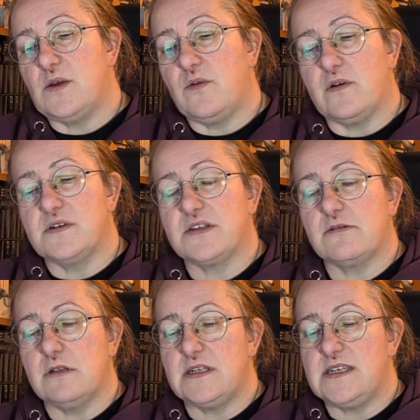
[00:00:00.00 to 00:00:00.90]
so we've got
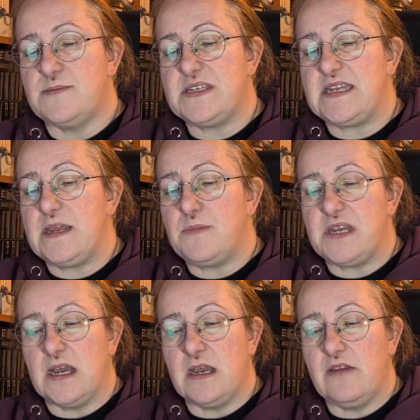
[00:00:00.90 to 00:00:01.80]
Scrawler Tips
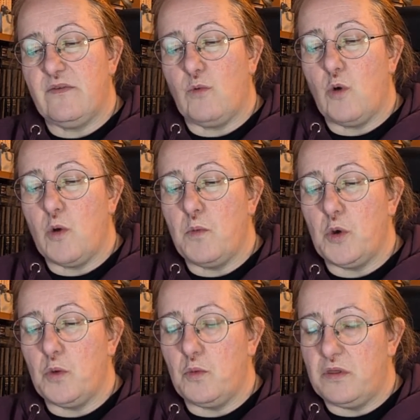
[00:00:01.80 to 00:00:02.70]
Deep Dive,
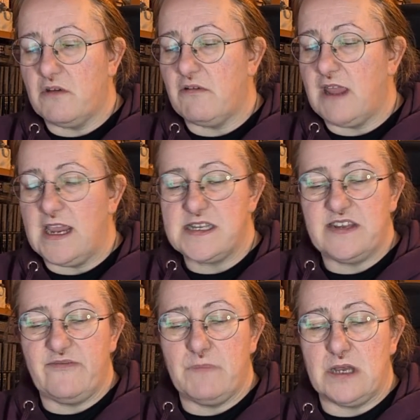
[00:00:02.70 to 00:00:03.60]
warm up with
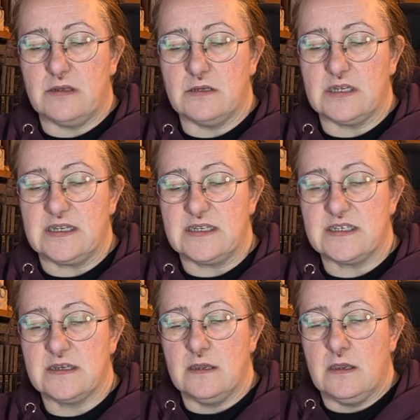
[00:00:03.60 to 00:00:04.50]
creative
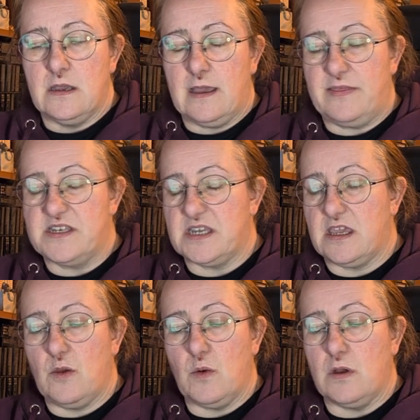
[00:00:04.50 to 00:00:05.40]
markers, and
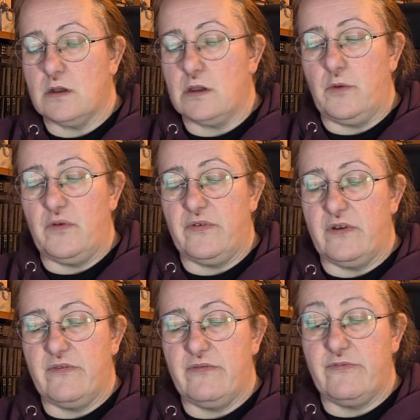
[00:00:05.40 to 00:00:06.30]
there's a QR code
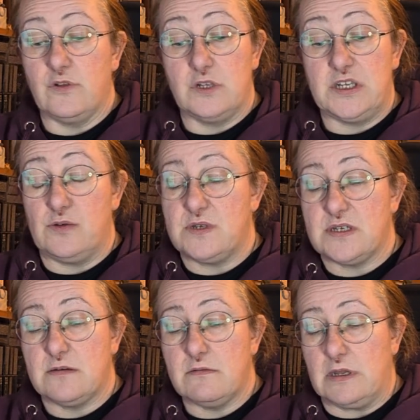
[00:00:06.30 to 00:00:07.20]
for a full
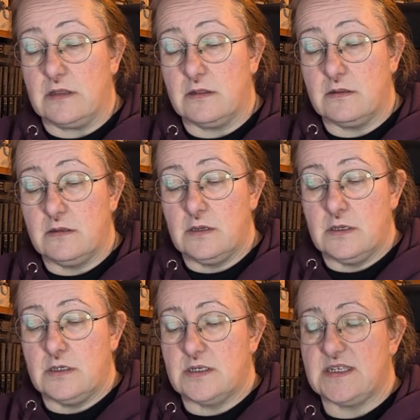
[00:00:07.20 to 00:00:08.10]
tutorial.
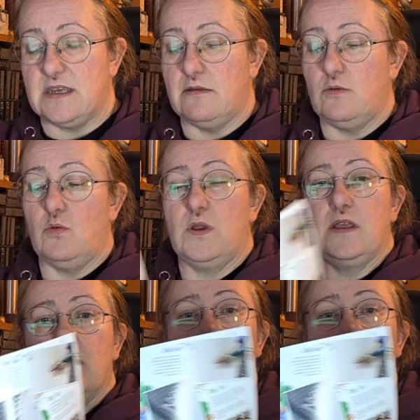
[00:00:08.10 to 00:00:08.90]
So